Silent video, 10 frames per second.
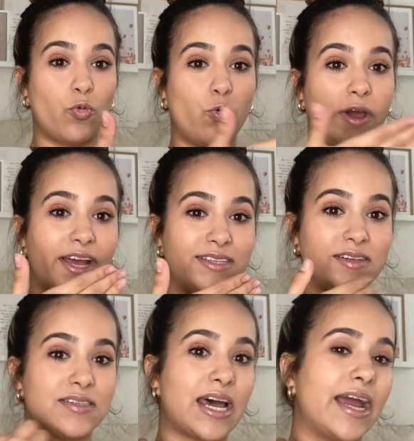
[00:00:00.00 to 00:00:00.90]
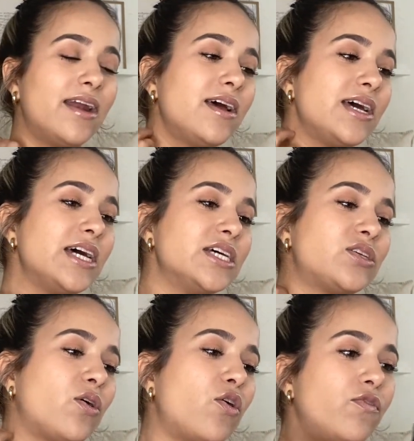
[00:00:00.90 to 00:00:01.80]
way to the side.
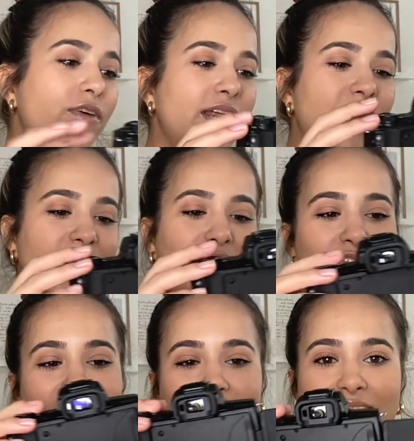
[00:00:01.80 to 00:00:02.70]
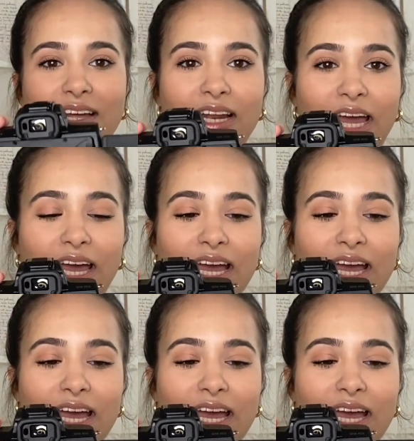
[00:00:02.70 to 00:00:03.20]
So hopefully, if anything, like,